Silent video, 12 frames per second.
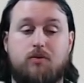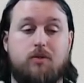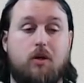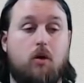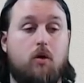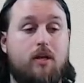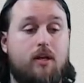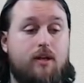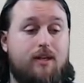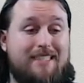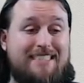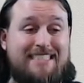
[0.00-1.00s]
So
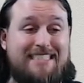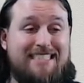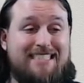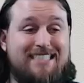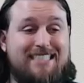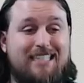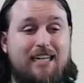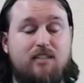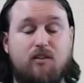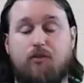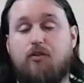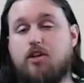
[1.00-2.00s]

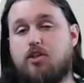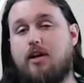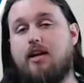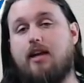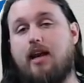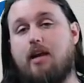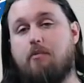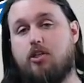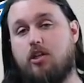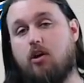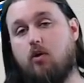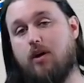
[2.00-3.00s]
it's a frustrating game, but
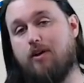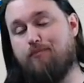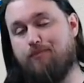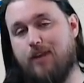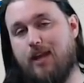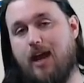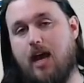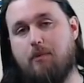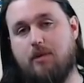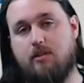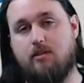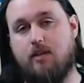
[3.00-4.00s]
you know what? It
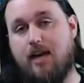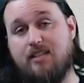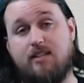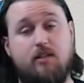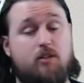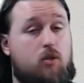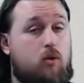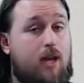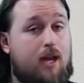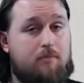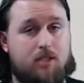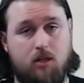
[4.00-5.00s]
happens. I said two
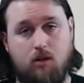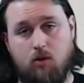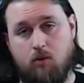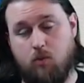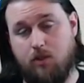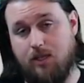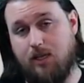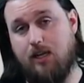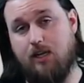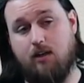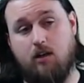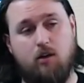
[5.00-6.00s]
games ago with the
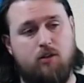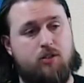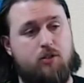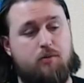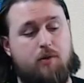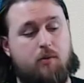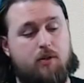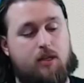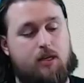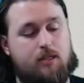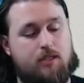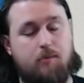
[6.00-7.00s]
King, or excuse me, with
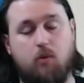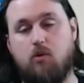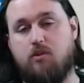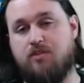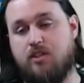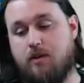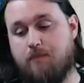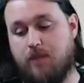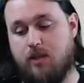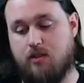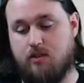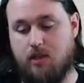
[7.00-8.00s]
the Timberwolves
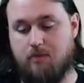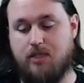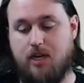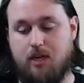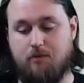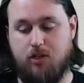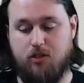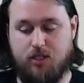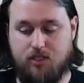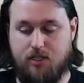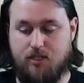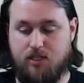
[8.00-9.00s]
Sometimes you're
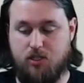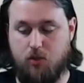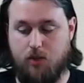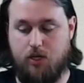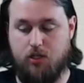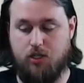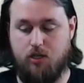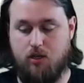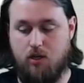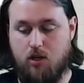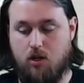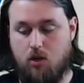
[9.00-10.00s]
just in a situation
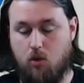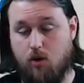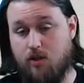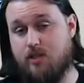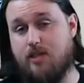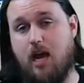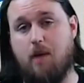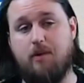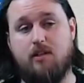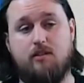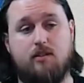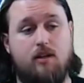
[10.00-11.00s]
where this
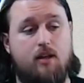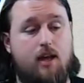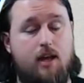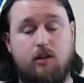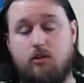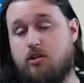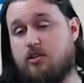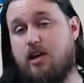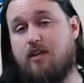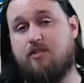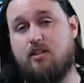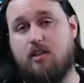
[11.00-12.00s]
happens and you just
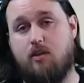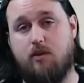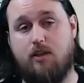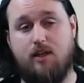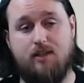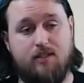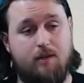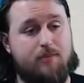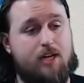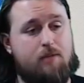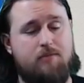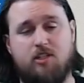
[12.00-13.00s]
have to deal with it.
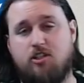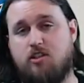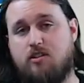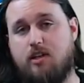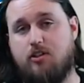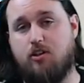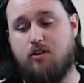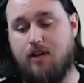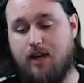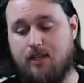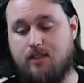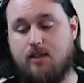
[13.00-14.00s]
Sometimes it's just not your
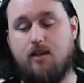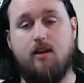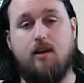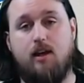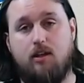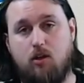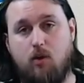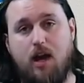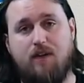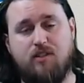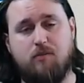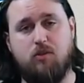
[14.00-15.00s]
night and you
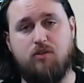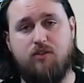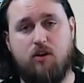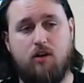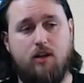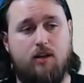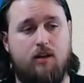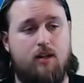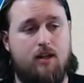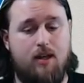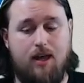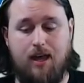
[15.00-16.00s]
have to move on
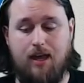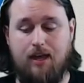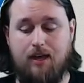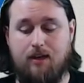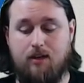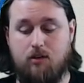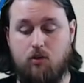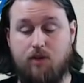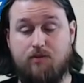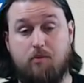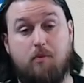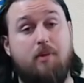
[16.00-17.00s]
and you
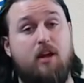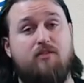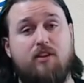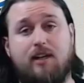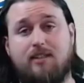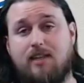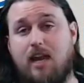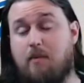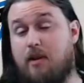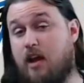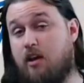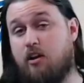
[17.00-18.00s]
have to prepare for the next game.
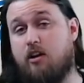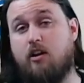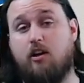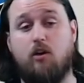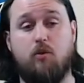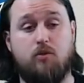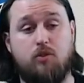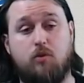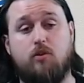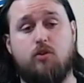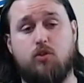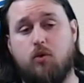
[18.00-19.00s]
And now you're going to go to
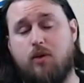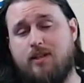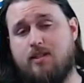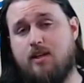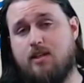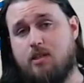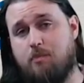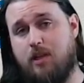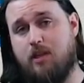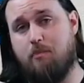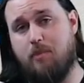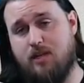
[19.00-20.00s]
Detroit to play
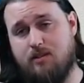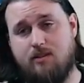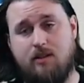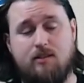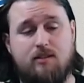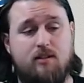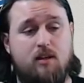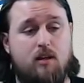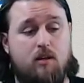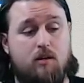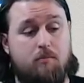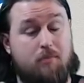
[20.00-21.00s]
the Pistons.
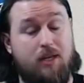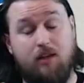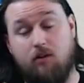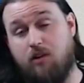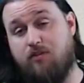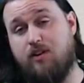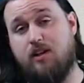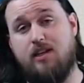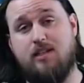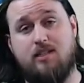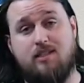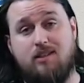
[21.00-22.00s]
Blake Griffin
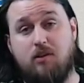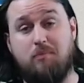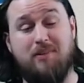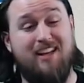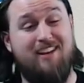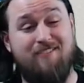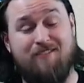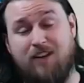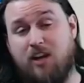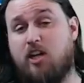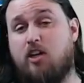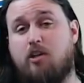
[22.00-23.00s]
is still playing
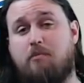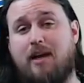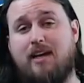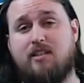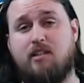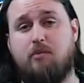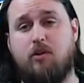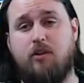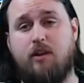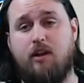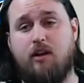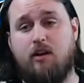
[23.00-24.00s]
very good basketball
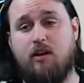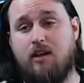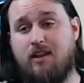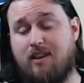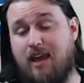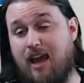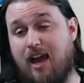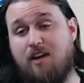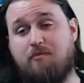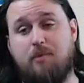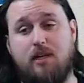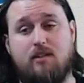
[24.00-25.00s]
there. They
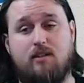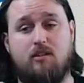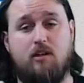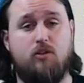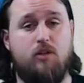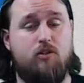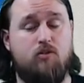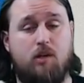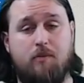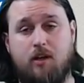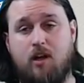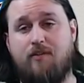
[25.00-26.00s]
have pieces. Andre
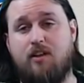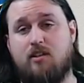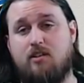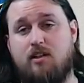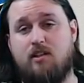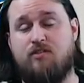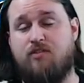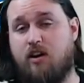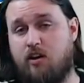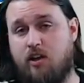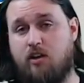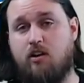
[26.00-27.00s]
Drummond obviously is
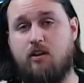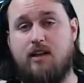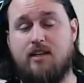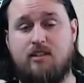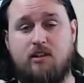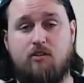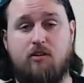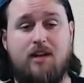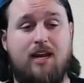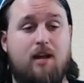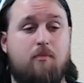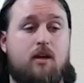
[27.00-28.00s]
very good. That's another
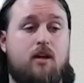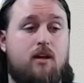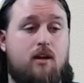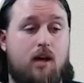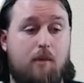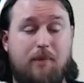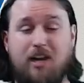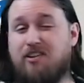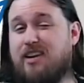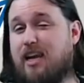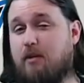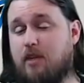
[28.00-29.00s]
name, a bigger
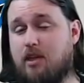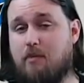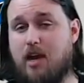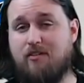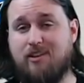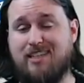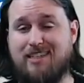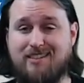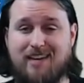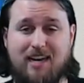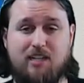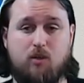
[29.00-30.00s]
name that the Mavericks get
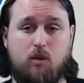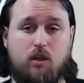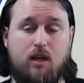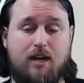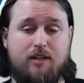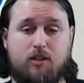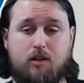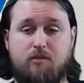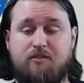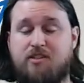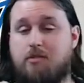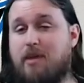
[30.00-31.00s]
tied to a lot in terms
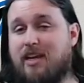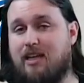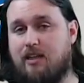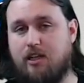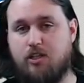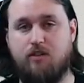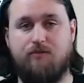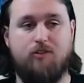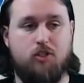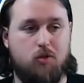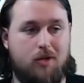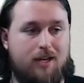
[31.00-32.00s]
of speculation for
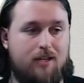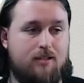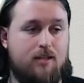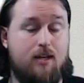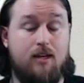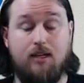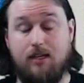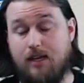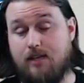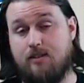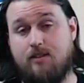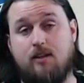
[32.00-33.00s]
trades.
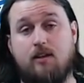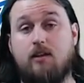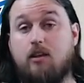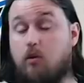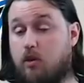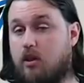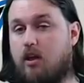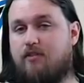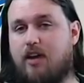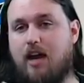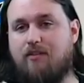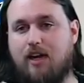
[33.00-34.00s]
Yes, you would love
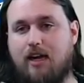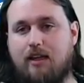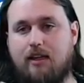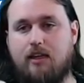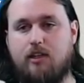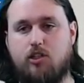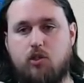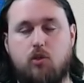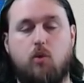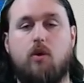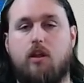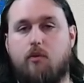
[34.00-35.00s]
to have a guy that can get you
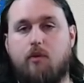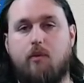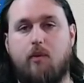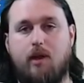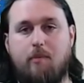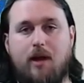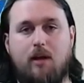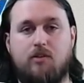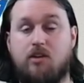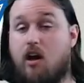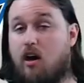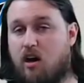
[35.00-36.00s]
23
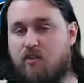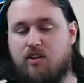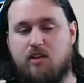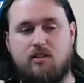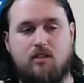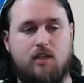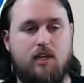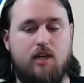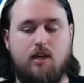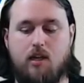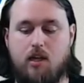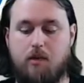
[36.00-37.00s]
rebounds, obviously.
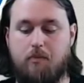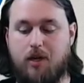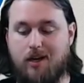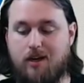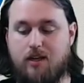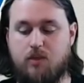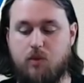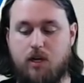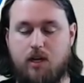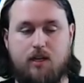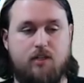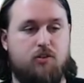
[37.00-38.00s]
But it is what
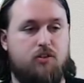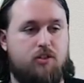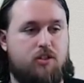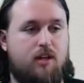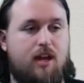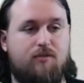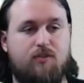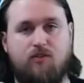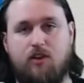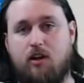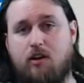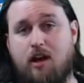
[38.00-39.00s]
it is. You're just going to have to
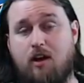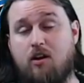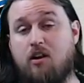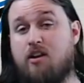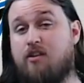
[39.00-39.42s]
figure it out.